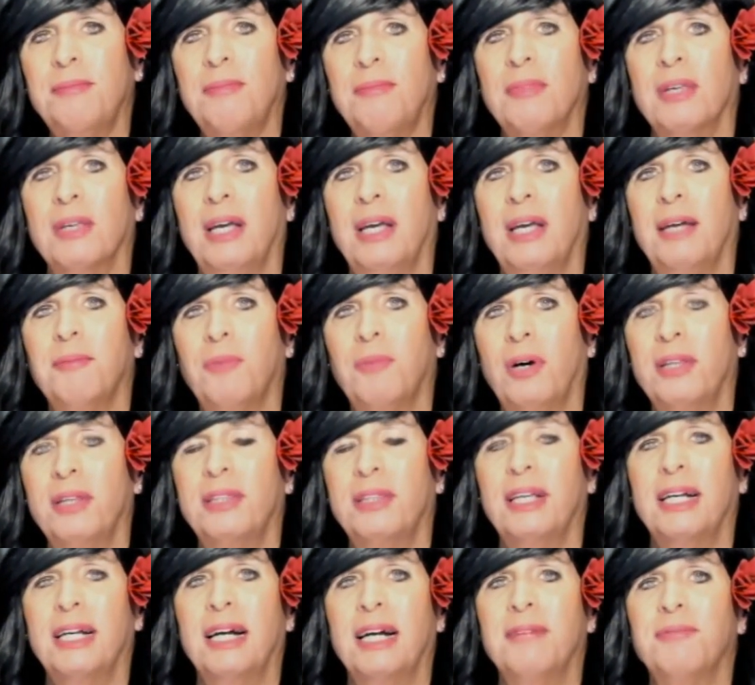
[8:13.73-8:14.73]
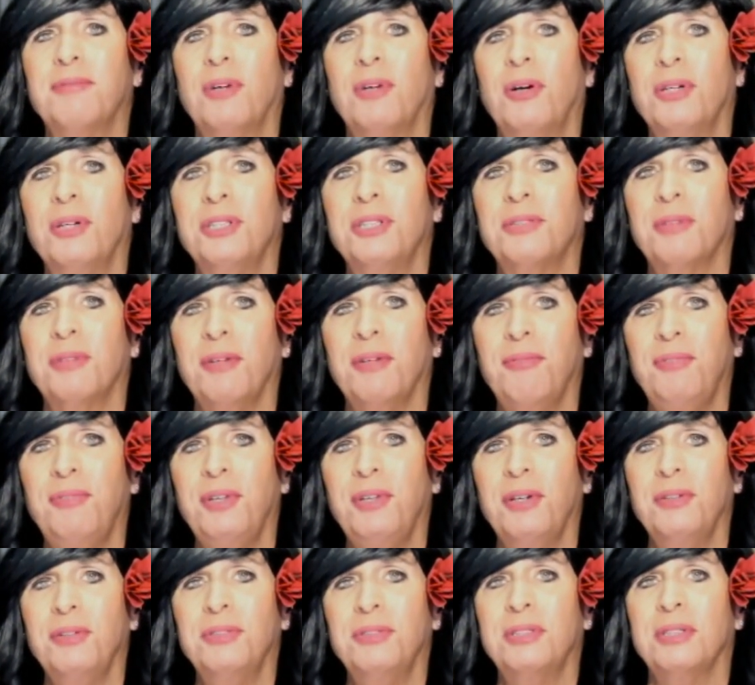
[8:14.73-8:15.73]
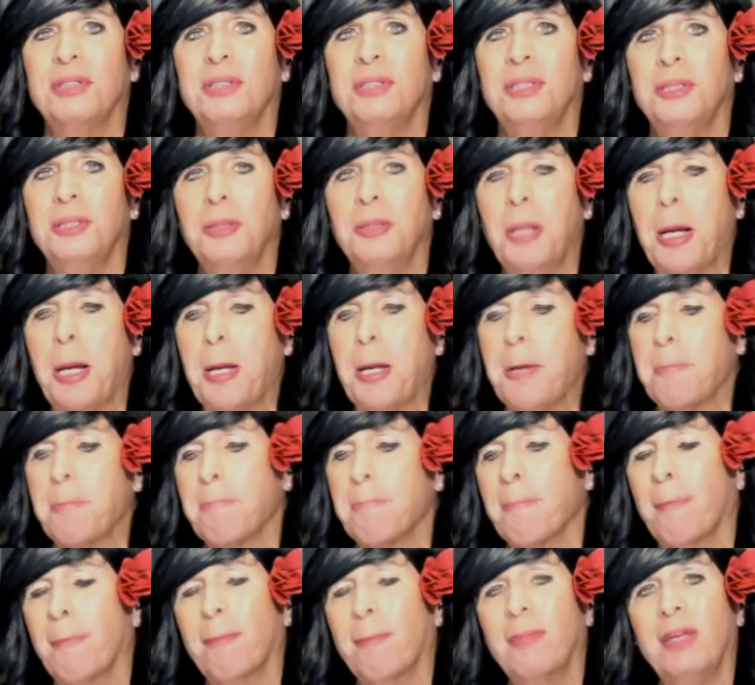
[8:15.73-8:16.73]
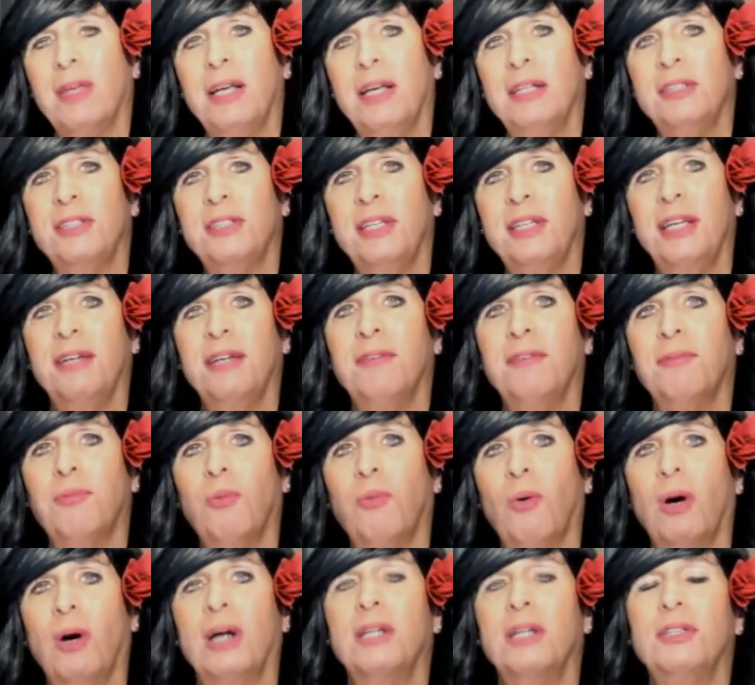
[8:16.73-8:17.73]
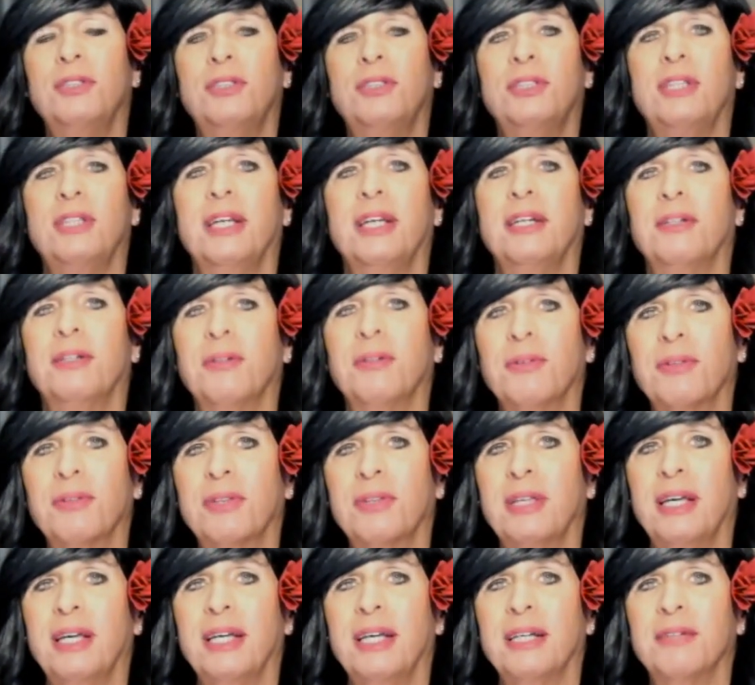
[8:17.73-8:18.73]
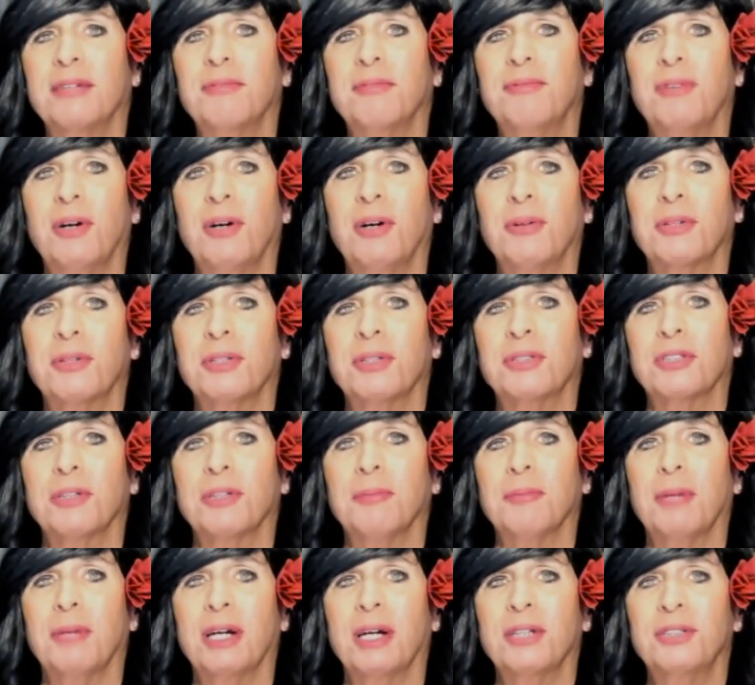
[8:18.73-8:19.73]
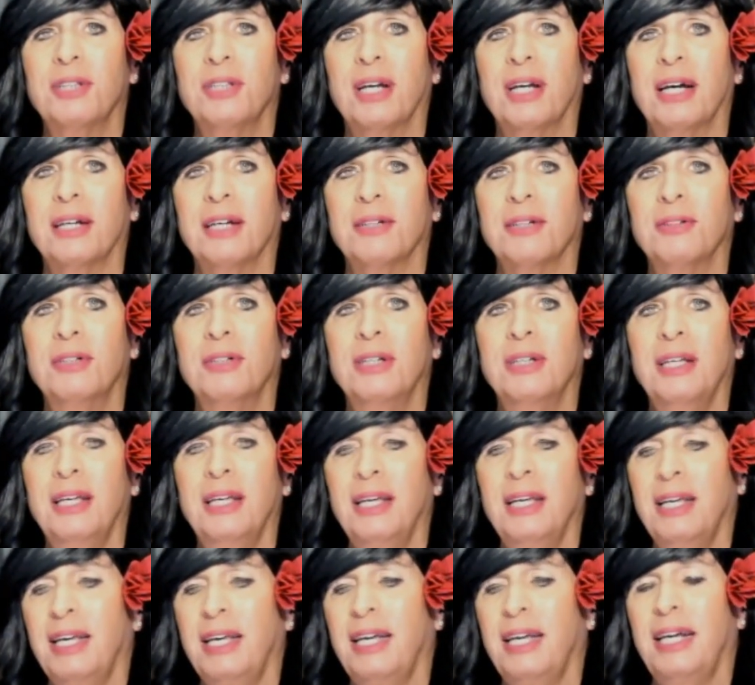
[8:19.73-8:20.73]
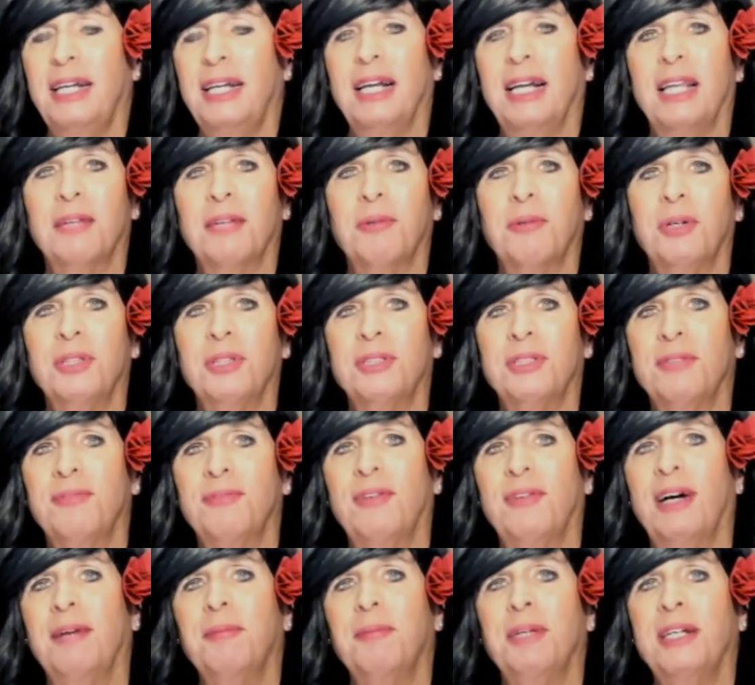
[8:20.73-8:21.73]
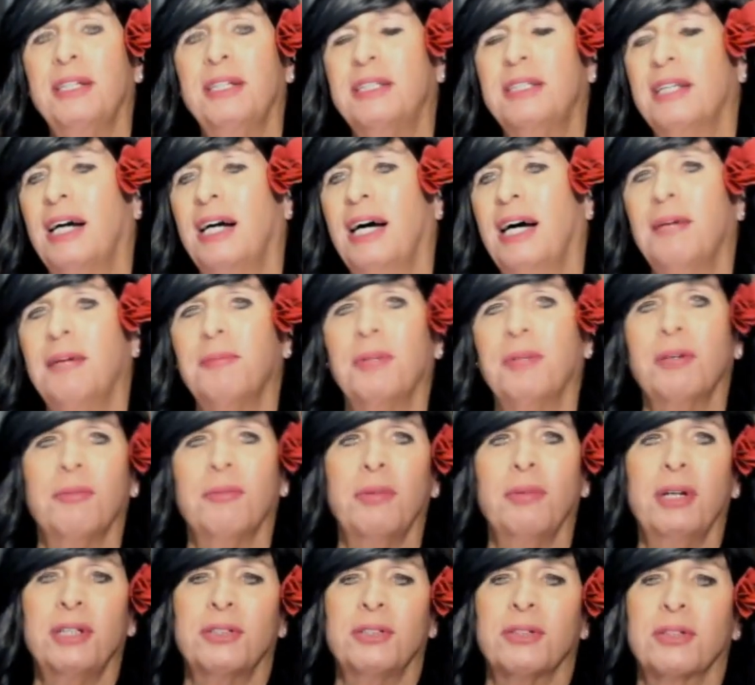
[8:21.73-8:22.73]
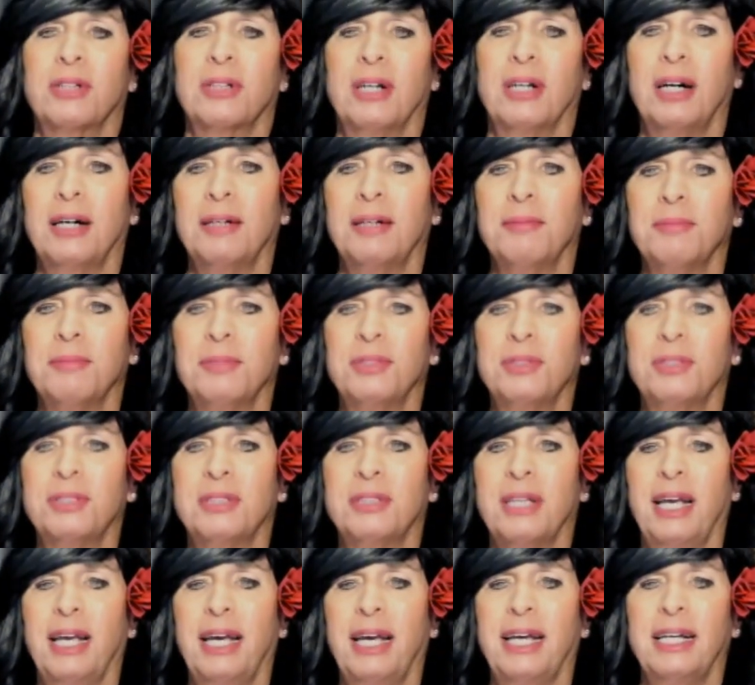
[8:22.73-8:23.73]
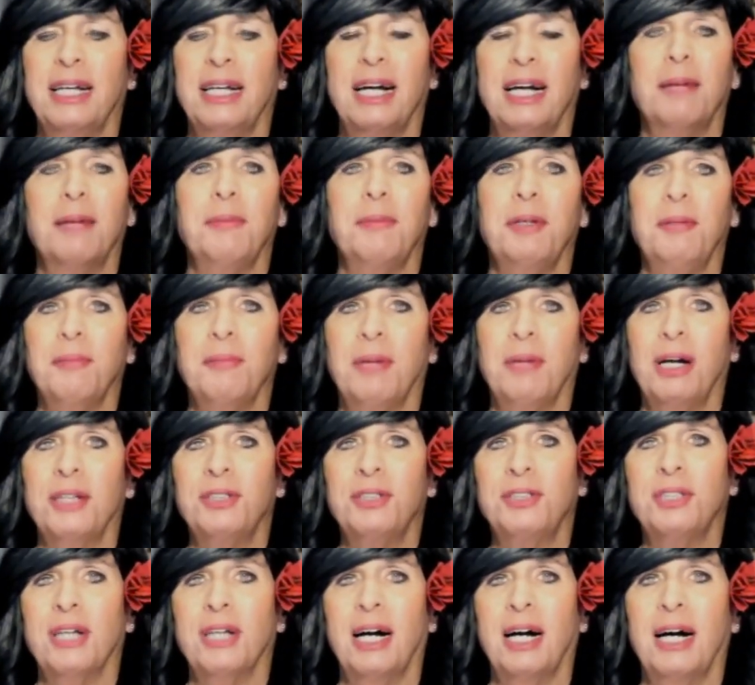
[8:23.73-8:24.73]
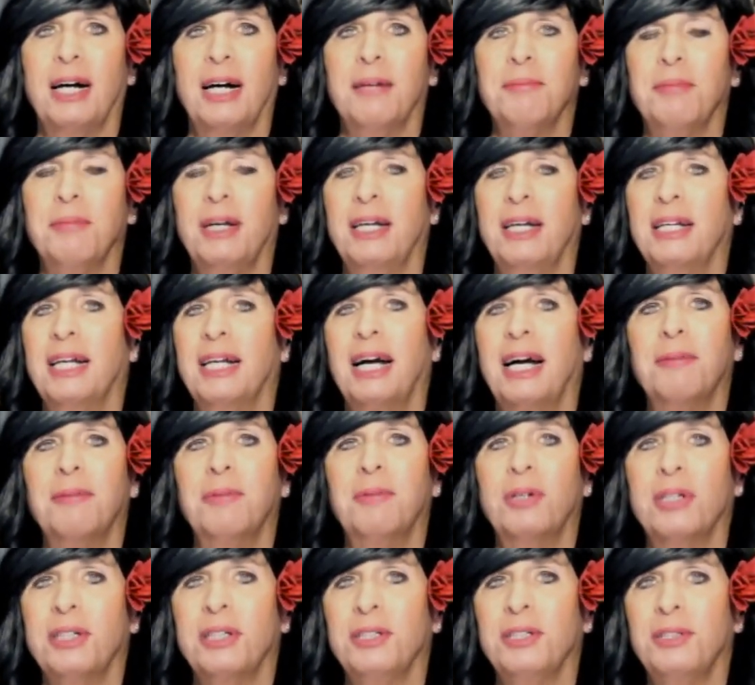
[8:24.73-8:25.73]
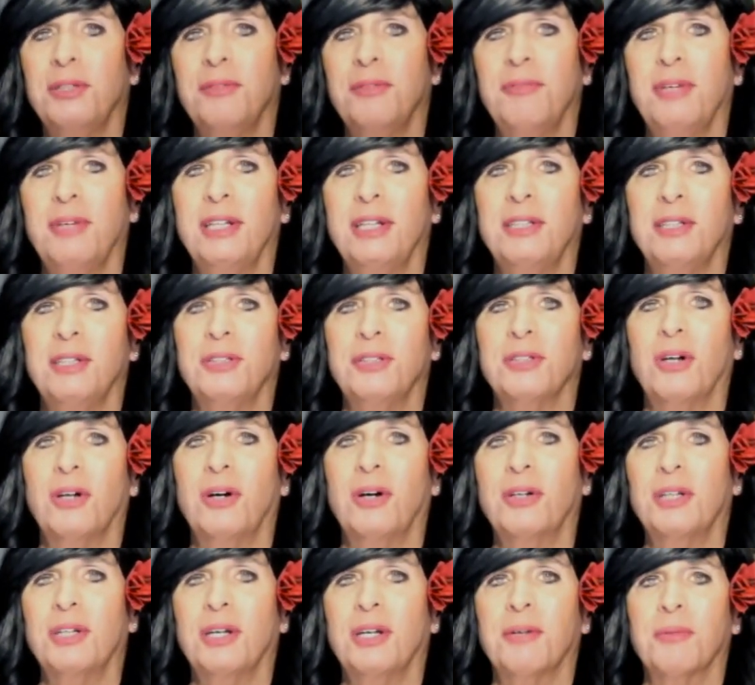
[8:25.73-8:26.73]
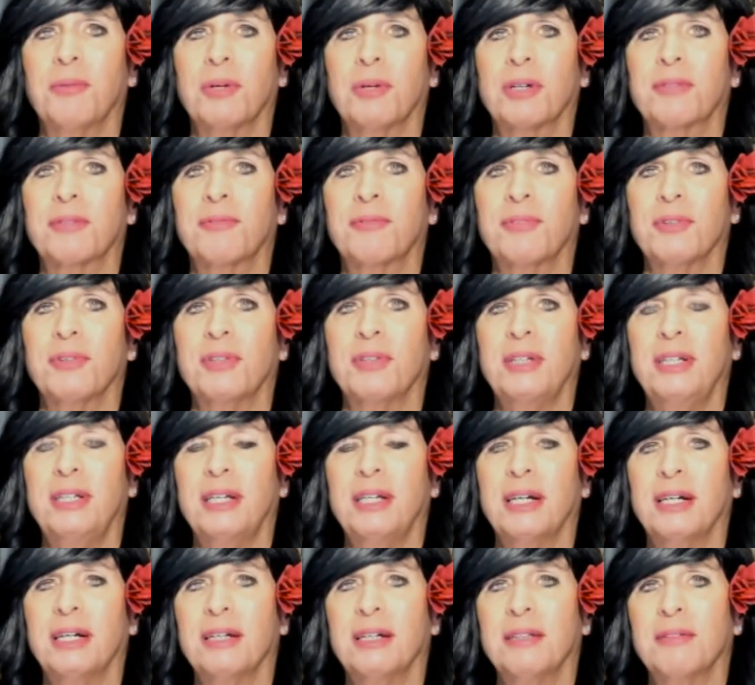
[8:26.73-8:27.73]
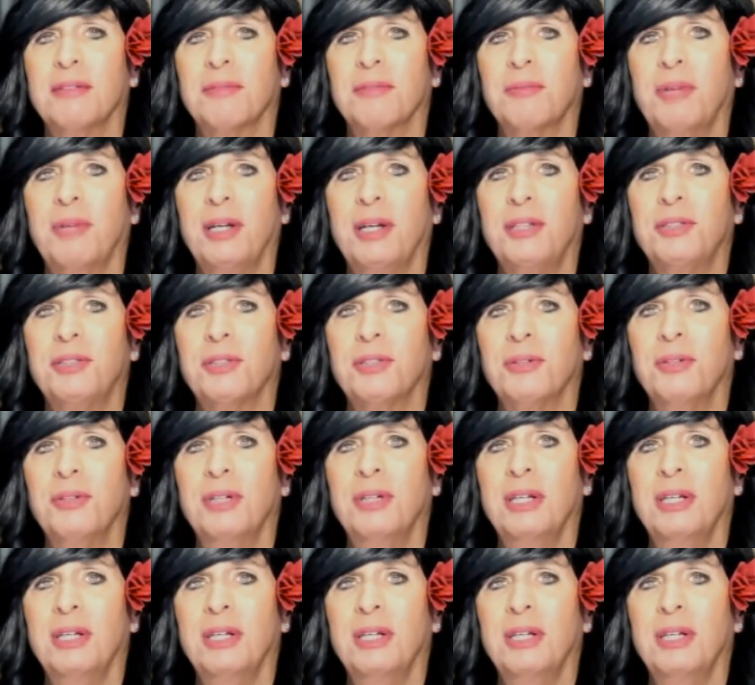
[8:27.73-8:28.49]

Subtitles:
And one thing I've always refused to do is give one single thing focus on my channel. In other words, if I'm at a time when winter comes and I'm in my shop and I want to do vintage audio work for the winter,